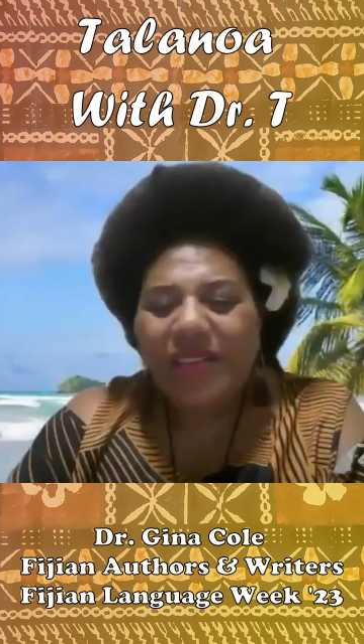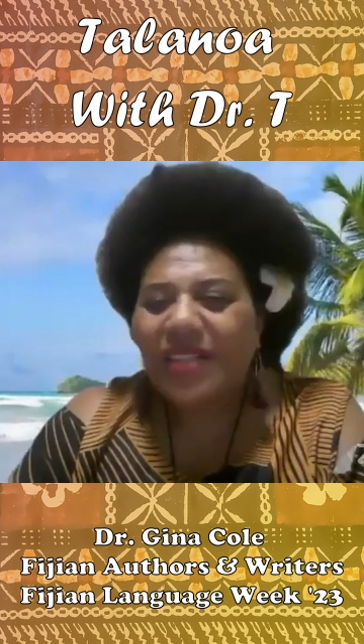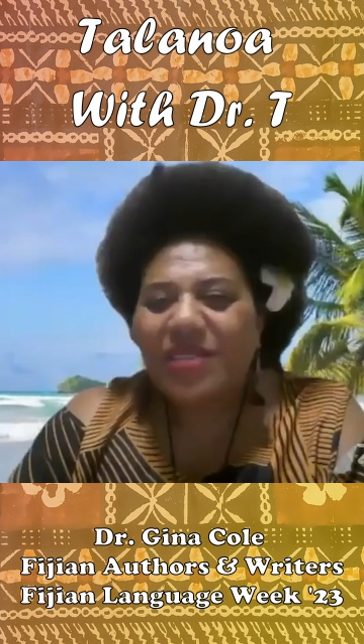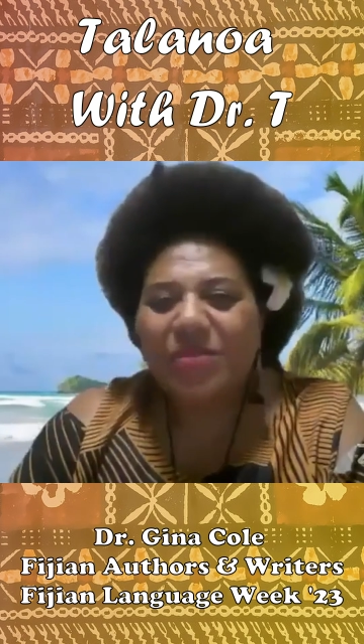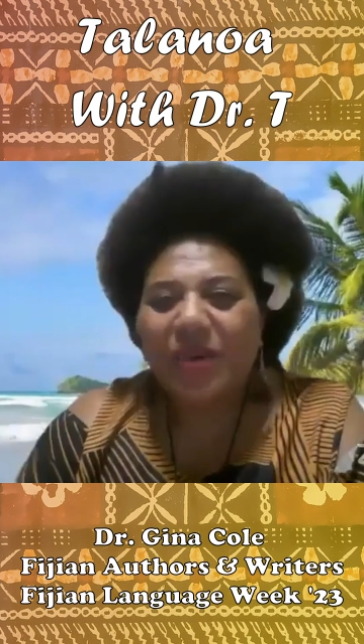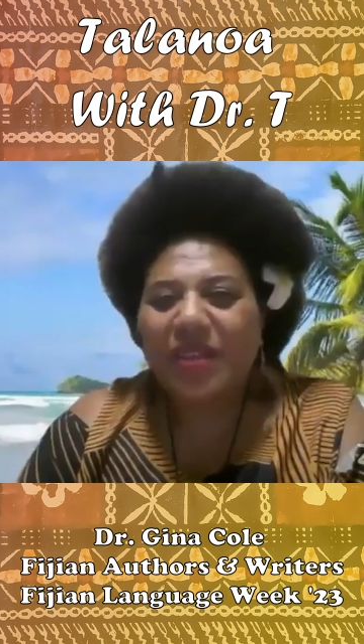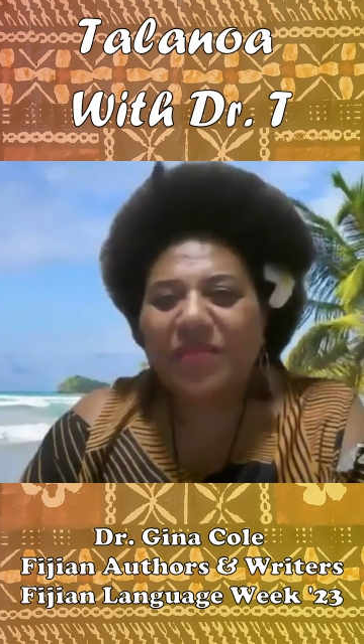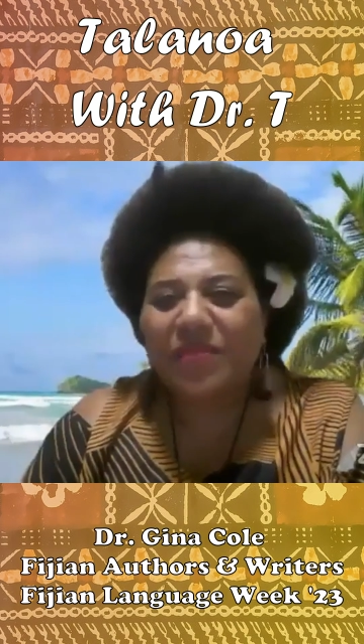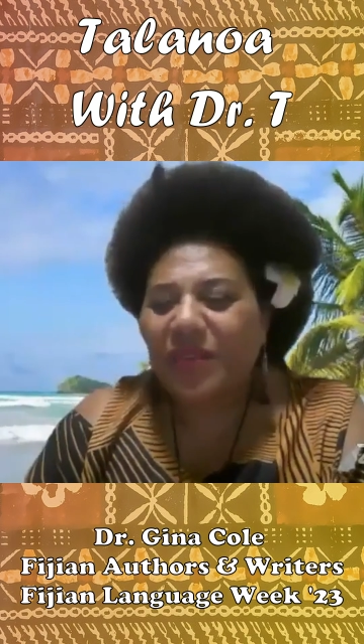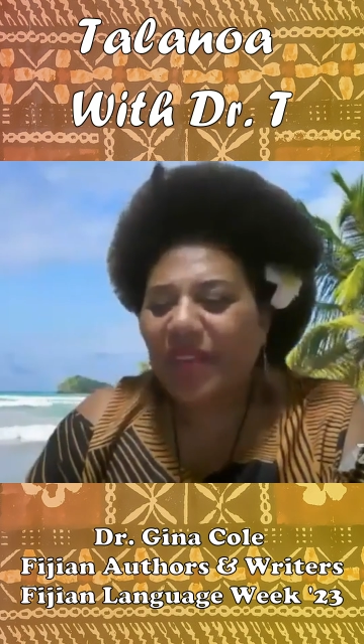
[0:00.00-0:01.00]
that's
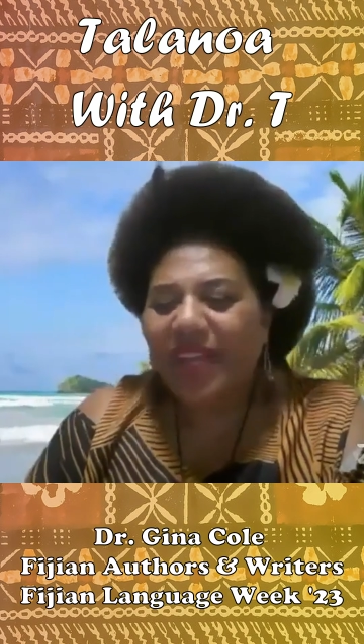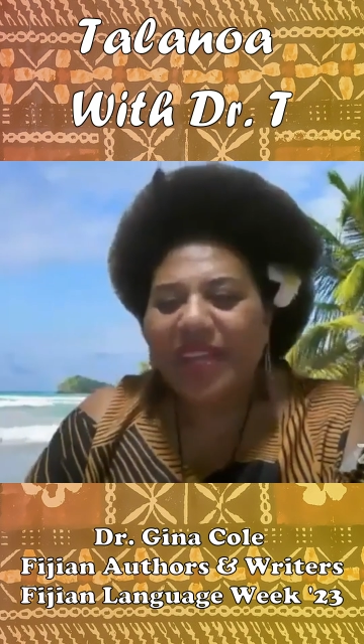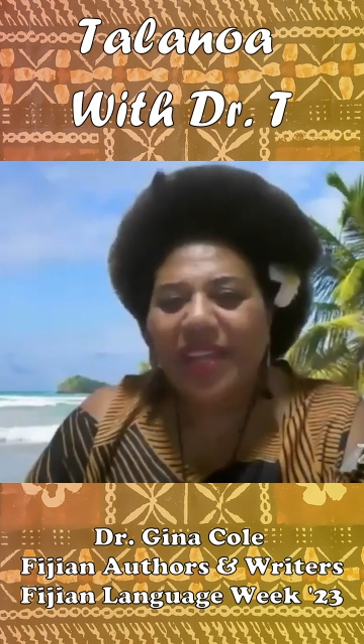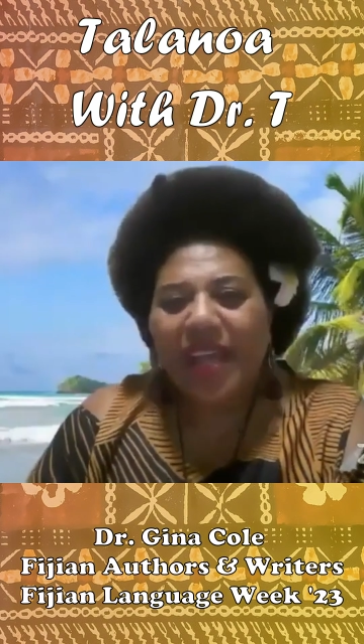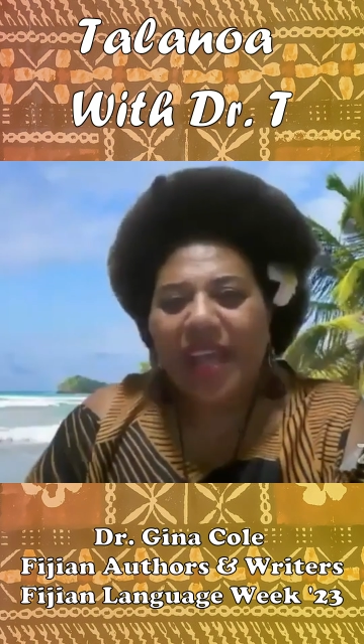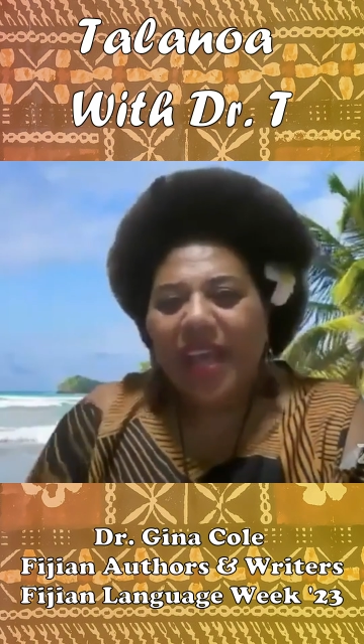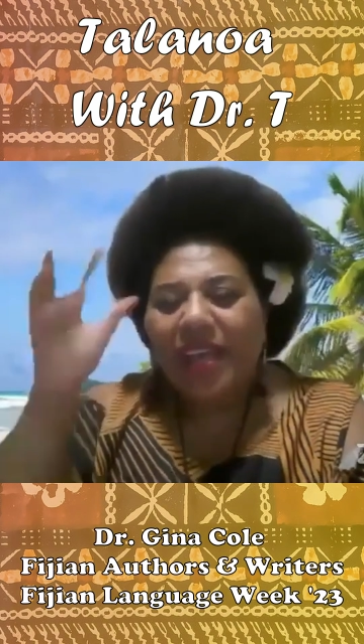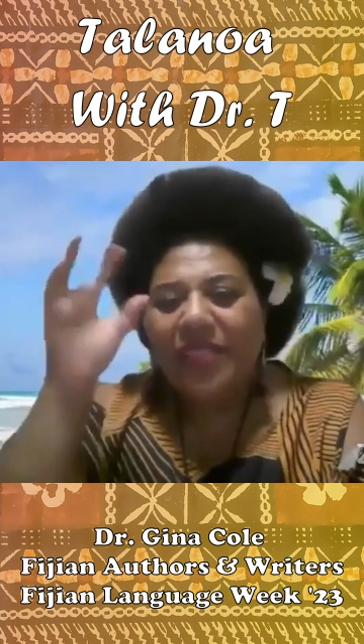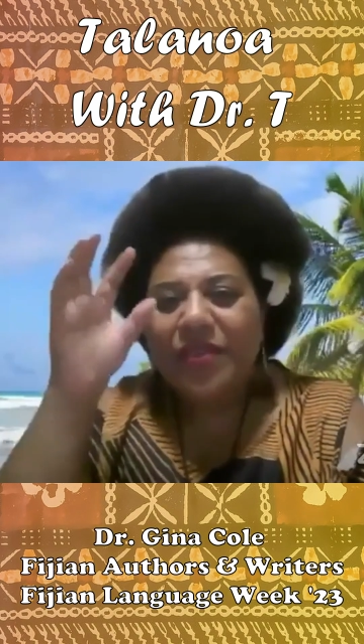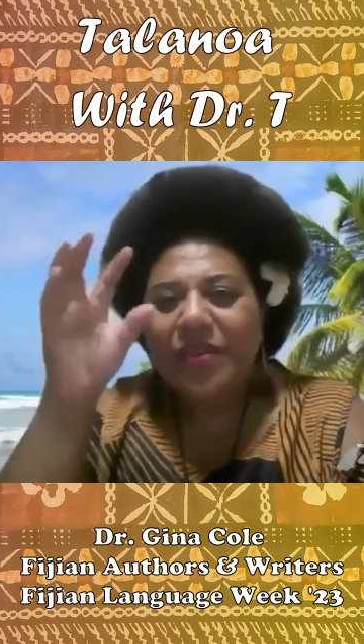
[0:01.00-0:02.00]
wonderful.
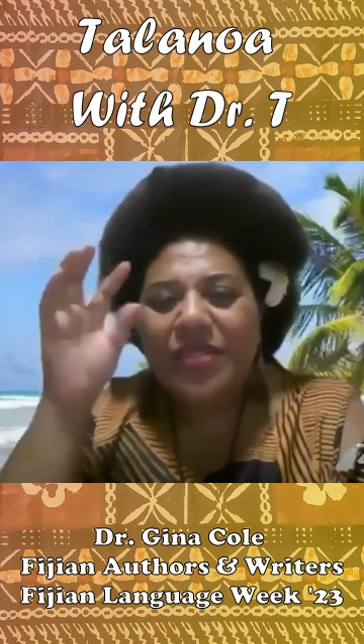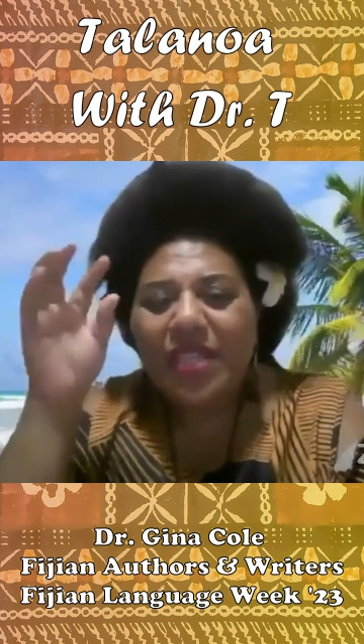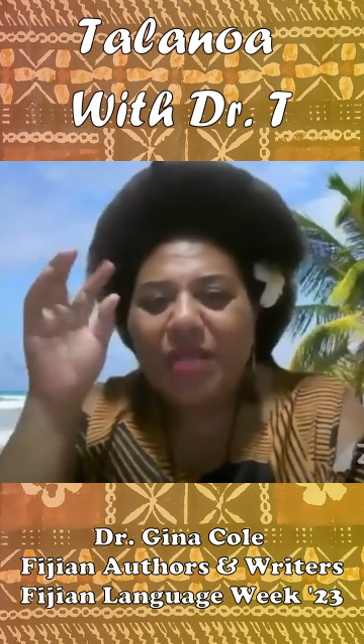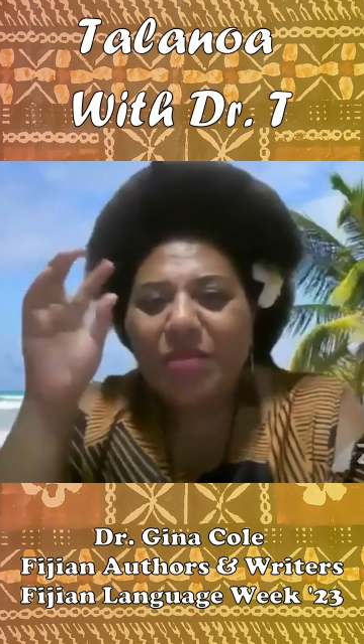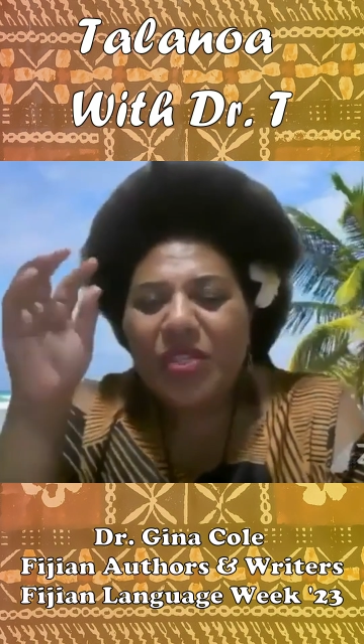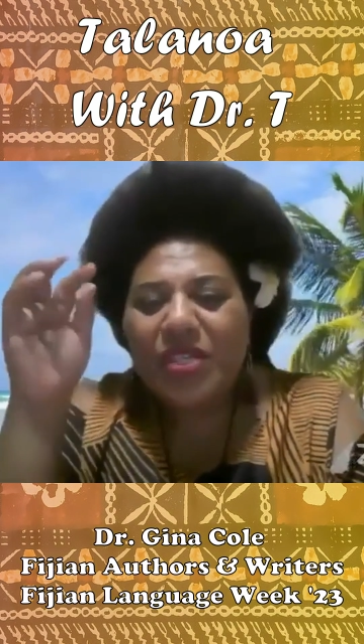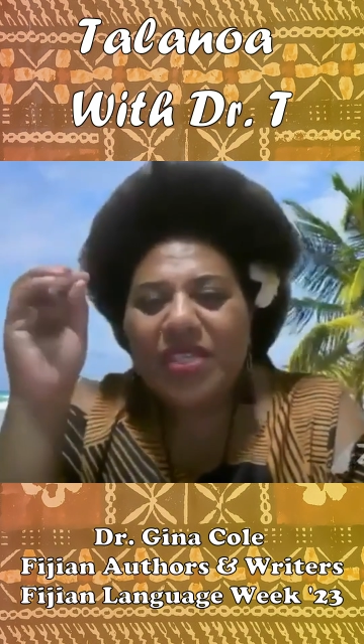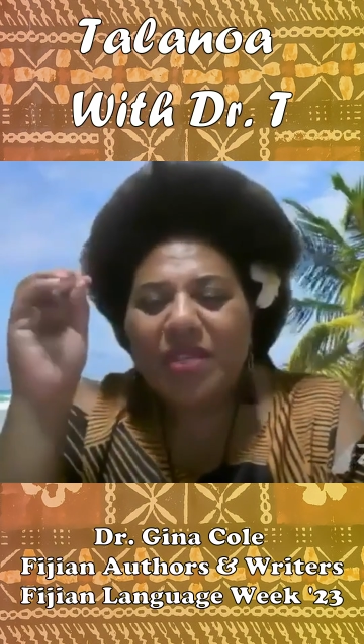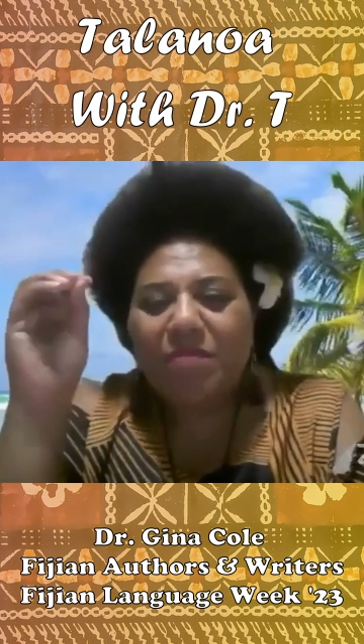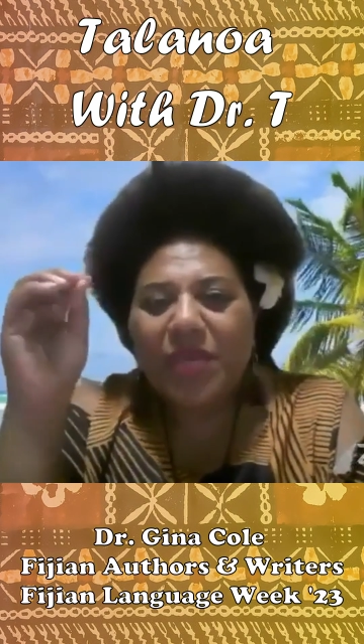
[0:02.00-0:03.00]
And those images
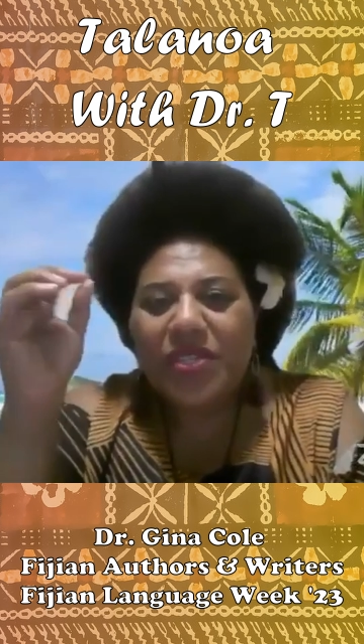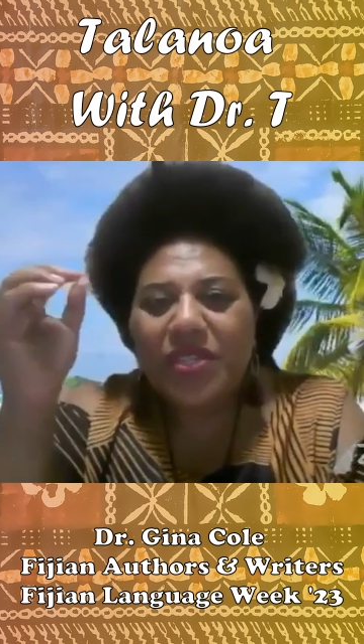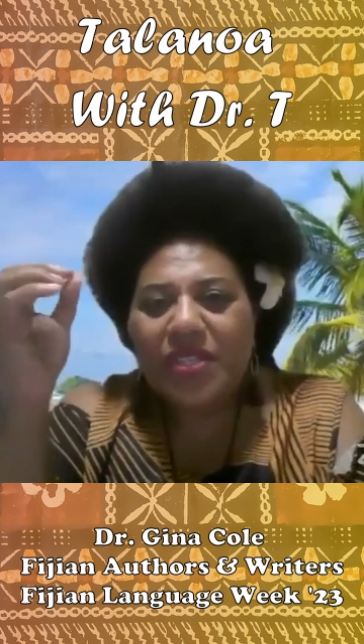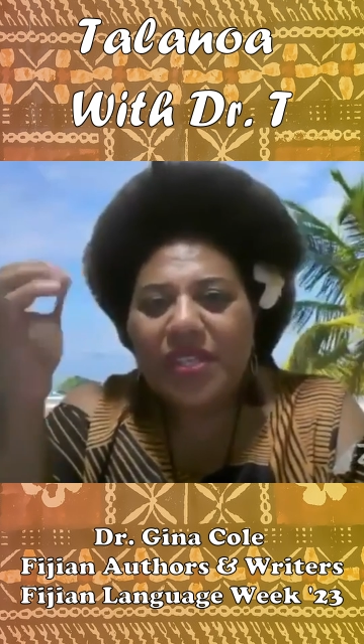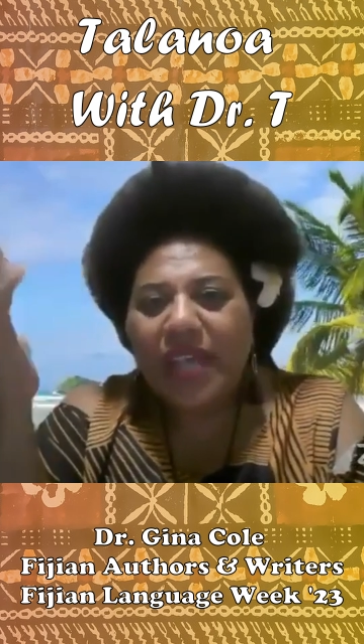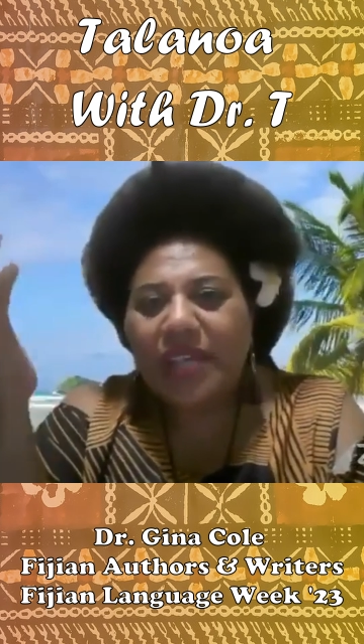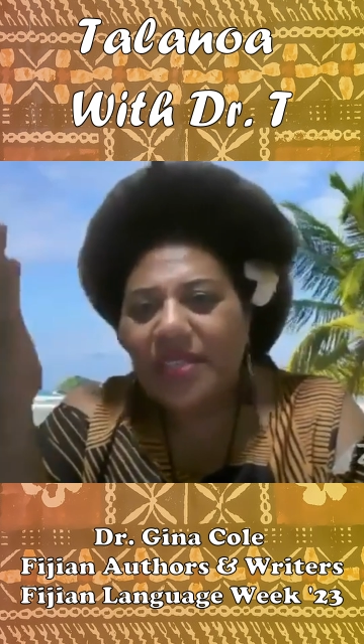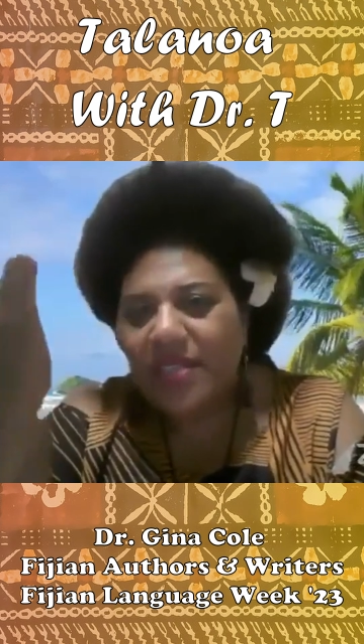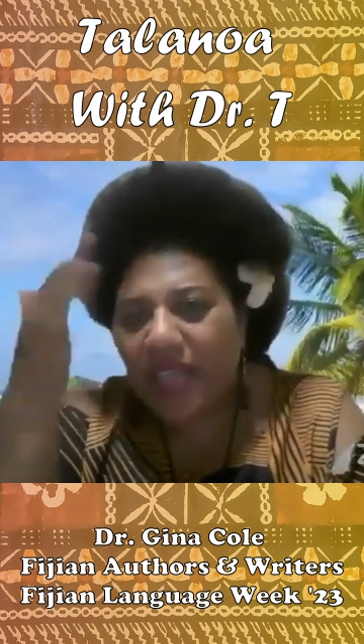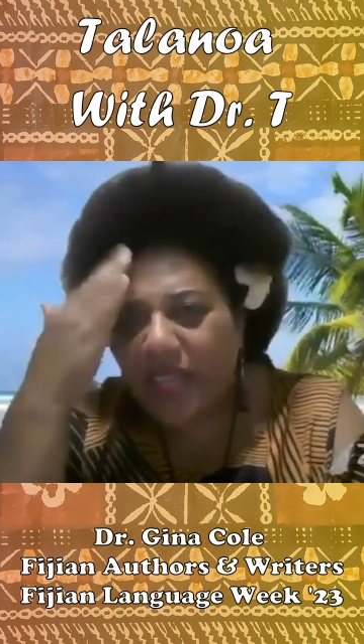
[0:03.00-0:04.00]
and pictures like
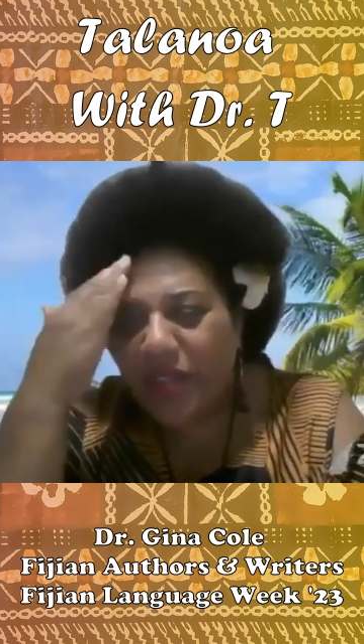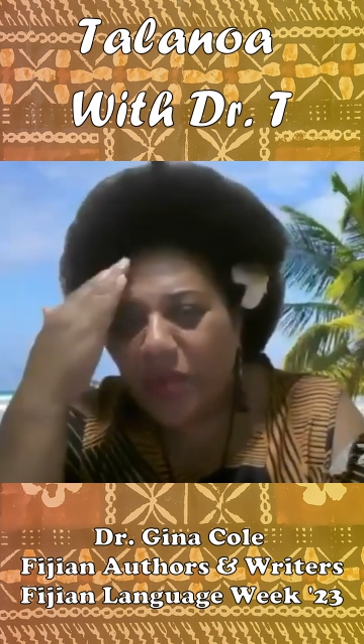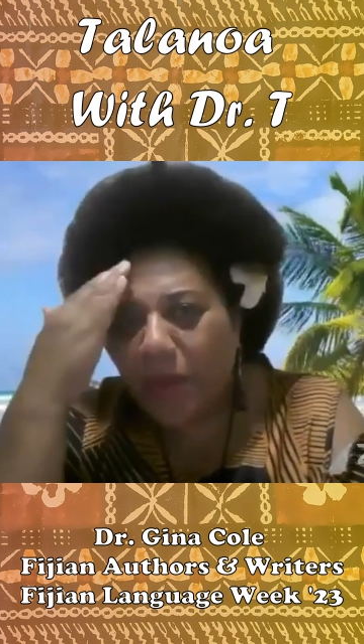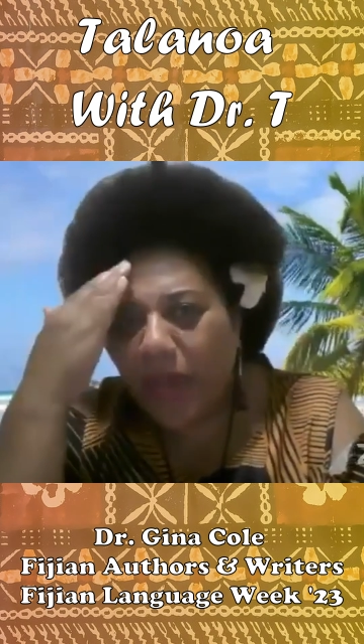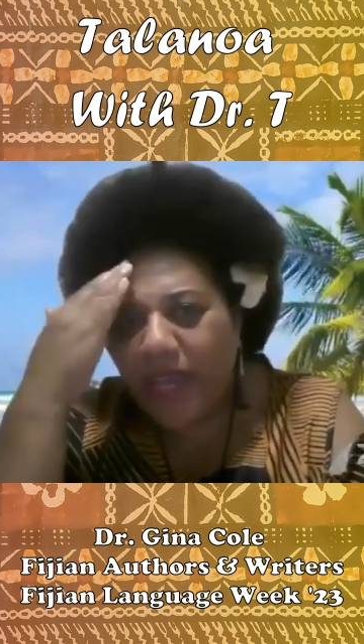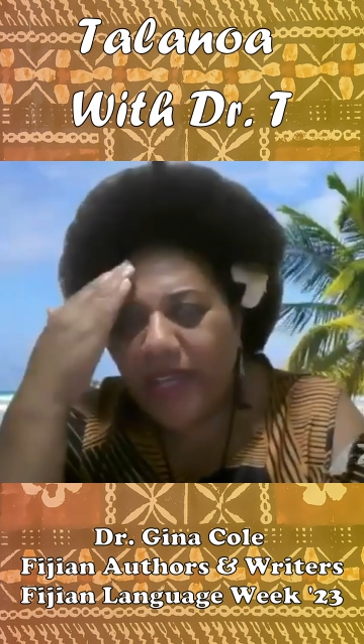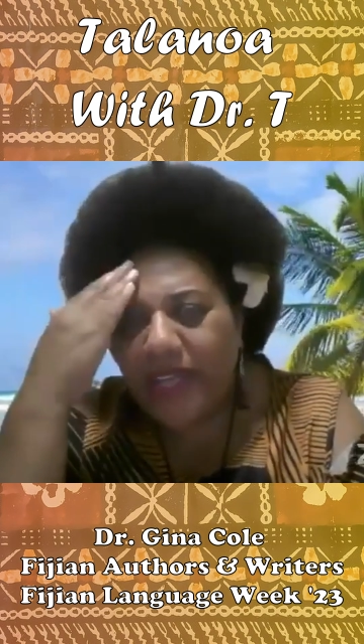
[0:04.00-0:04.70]
stay in your mind.